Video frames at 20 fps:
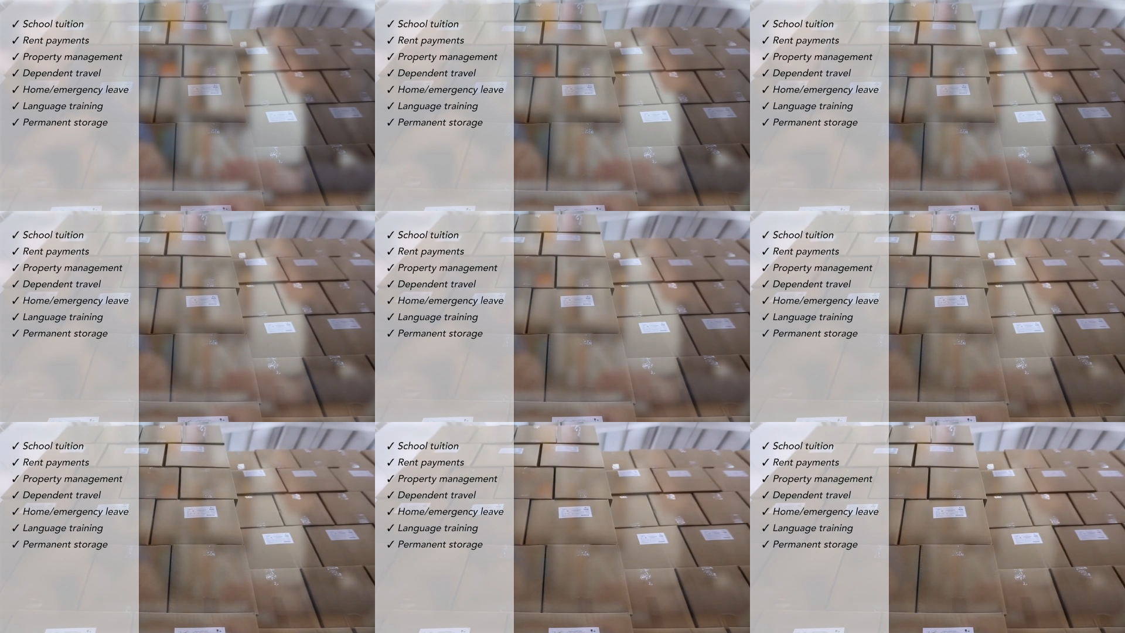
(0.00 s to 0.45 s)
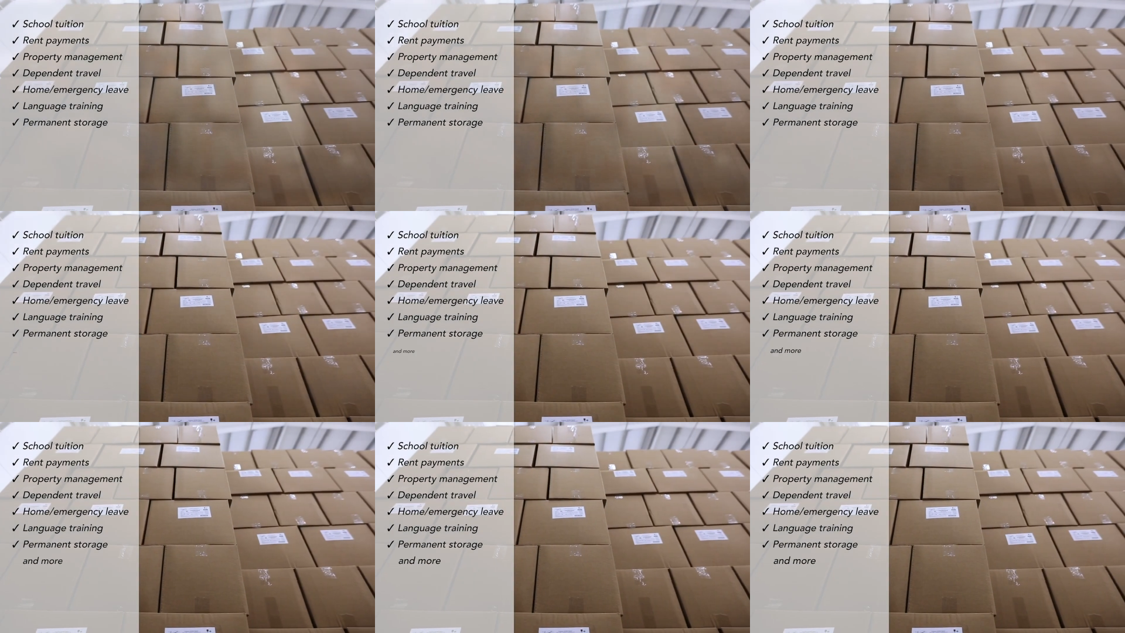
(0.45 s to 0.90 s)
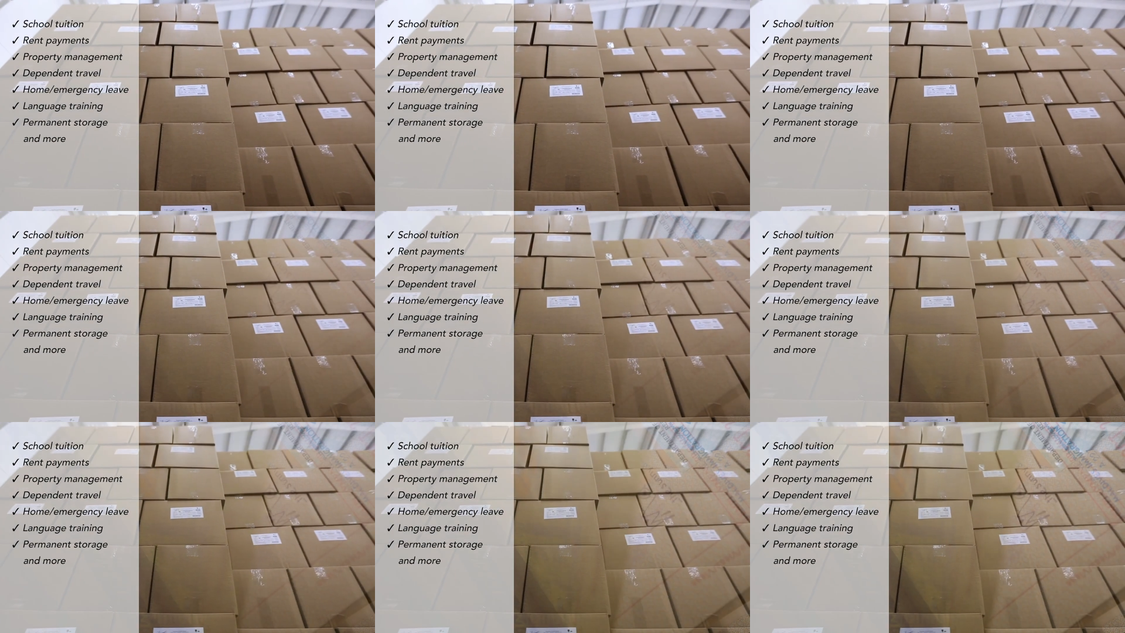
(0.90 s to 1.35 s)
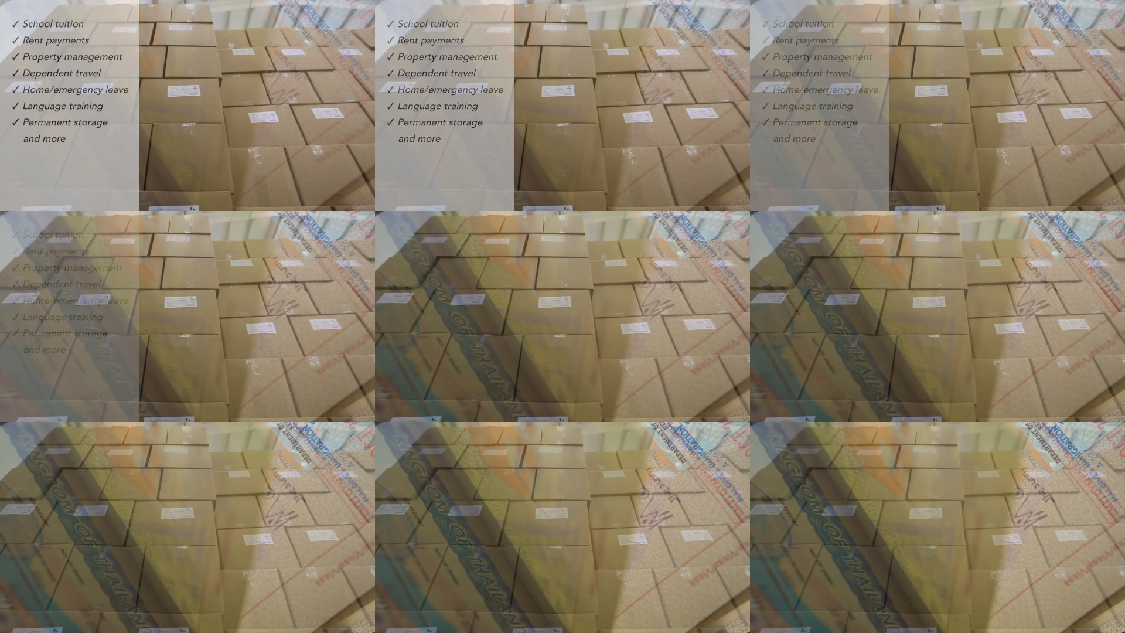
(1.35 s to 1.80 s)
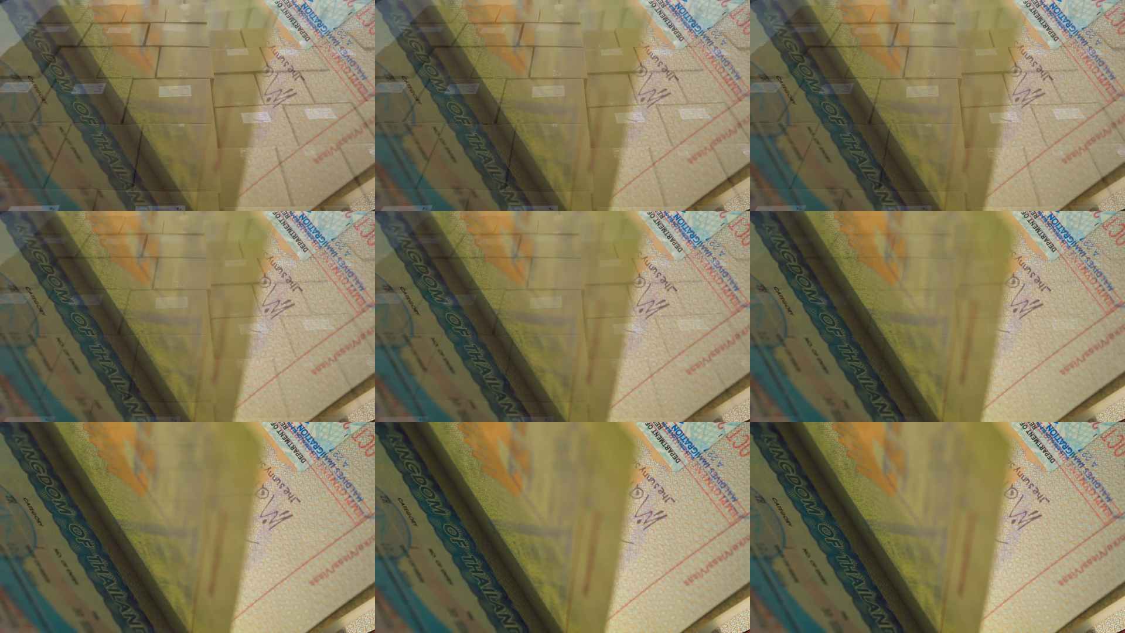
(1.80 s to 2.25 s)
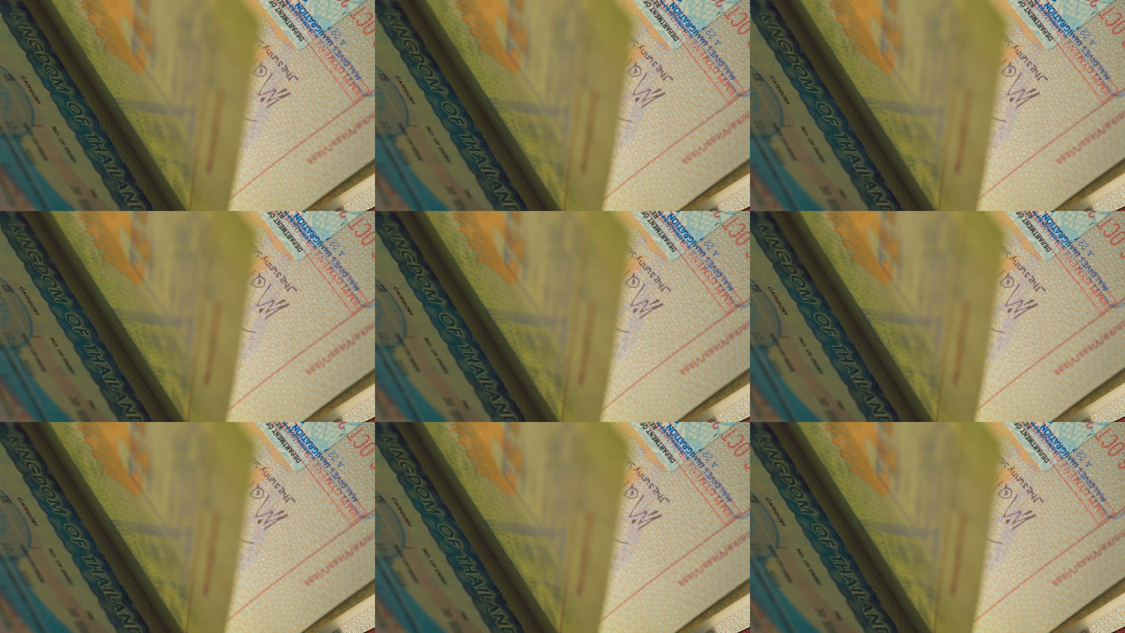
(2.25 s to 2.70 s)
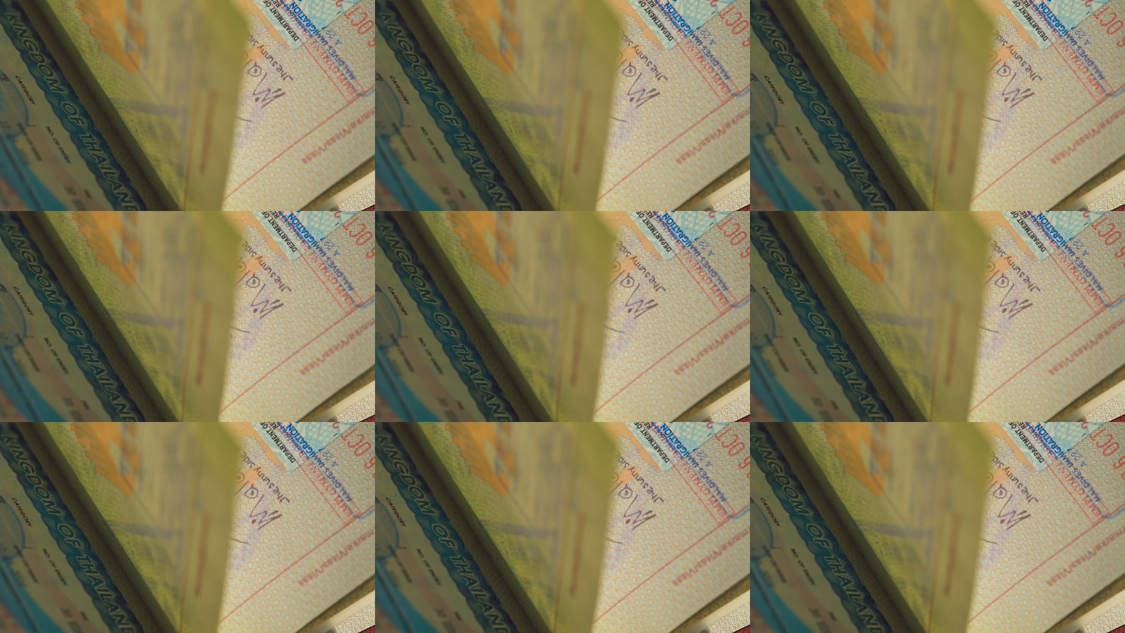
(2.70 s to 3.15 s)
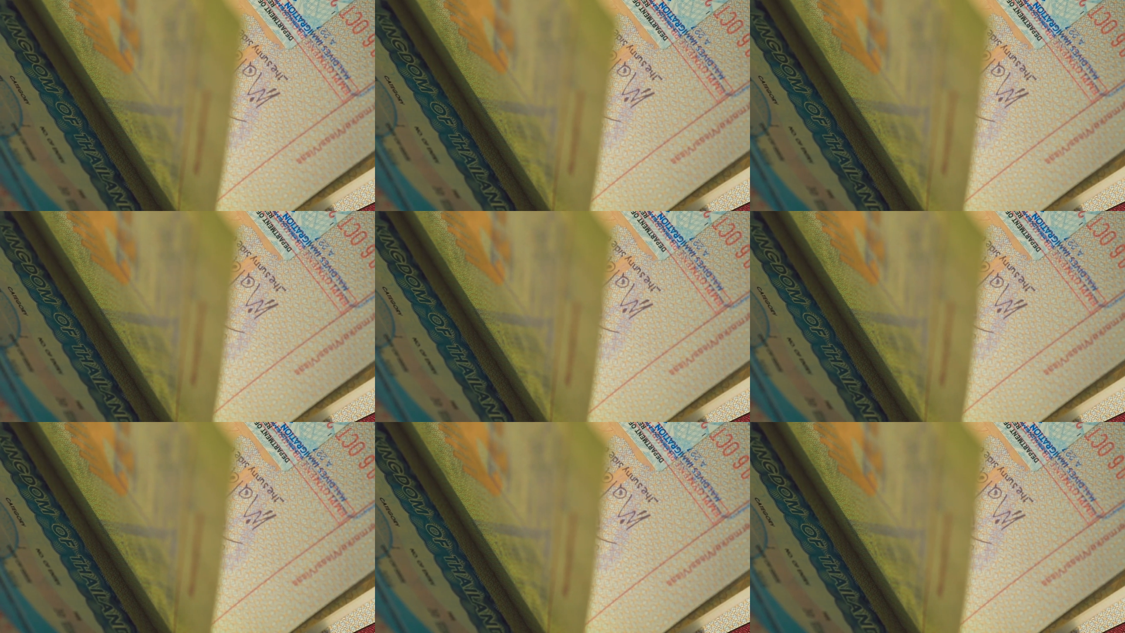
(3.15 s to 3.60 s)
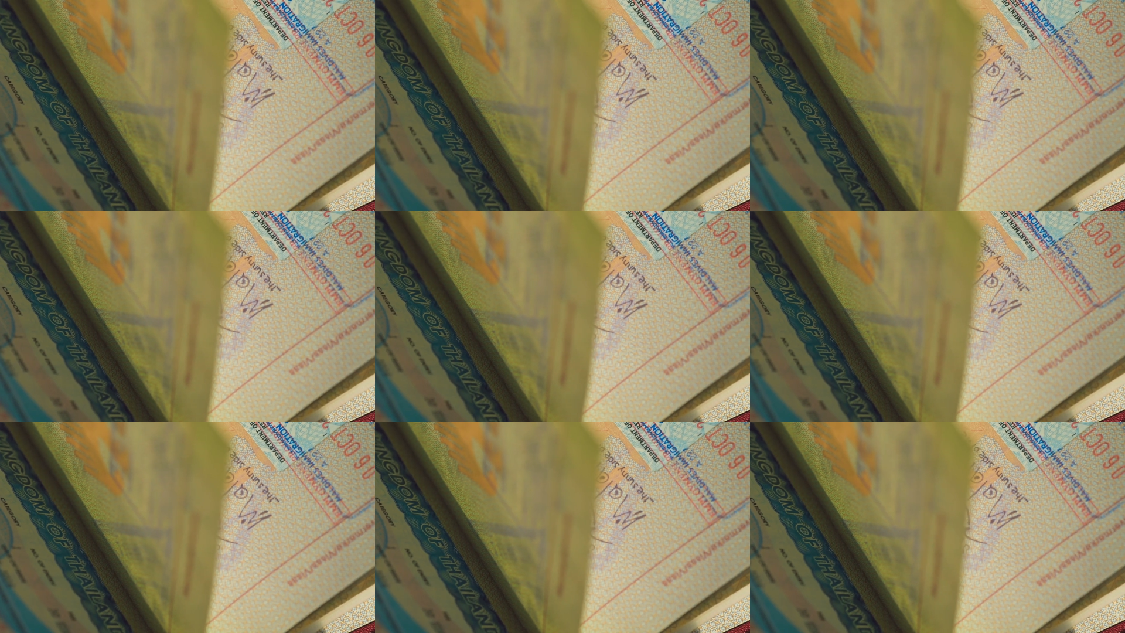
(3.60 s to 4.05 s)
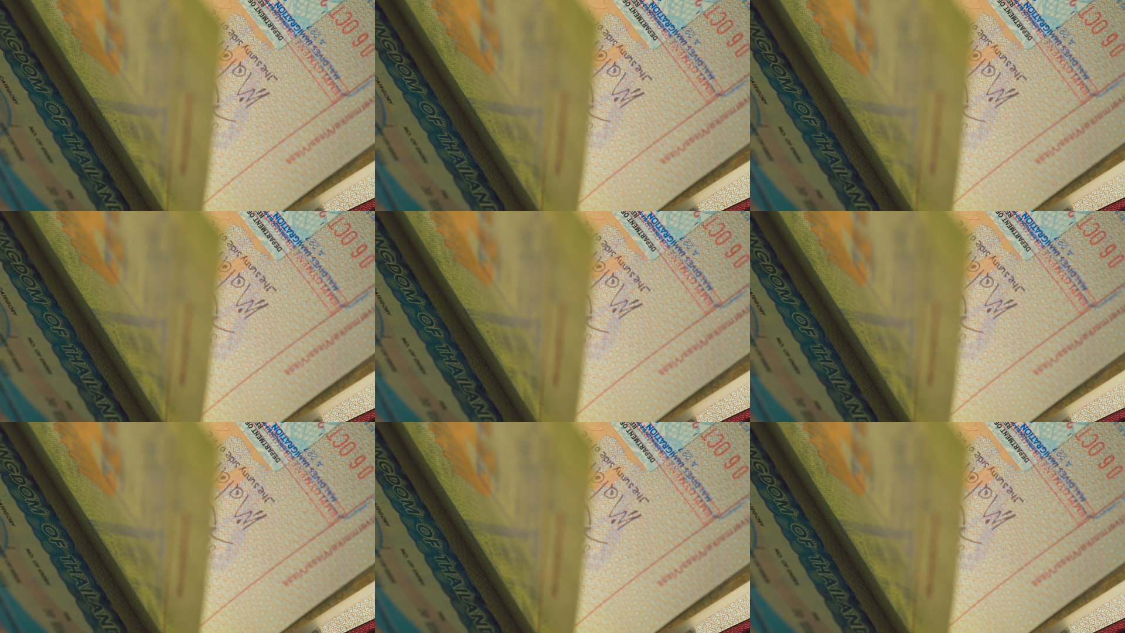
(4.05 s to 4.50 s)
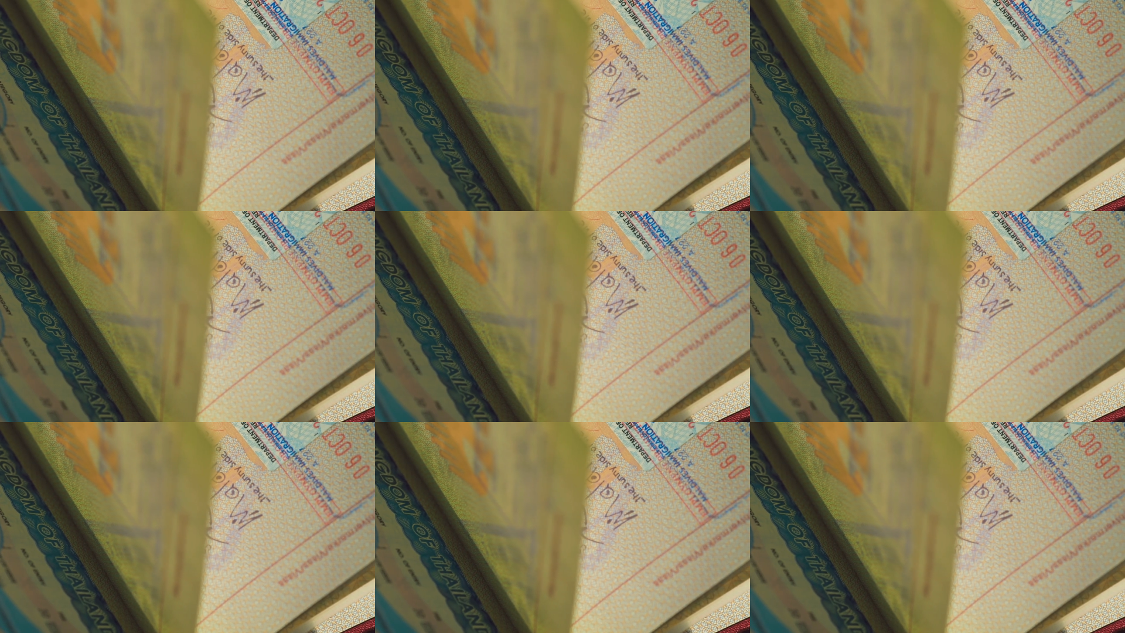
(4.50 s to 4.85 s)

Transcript: (no speaker visible)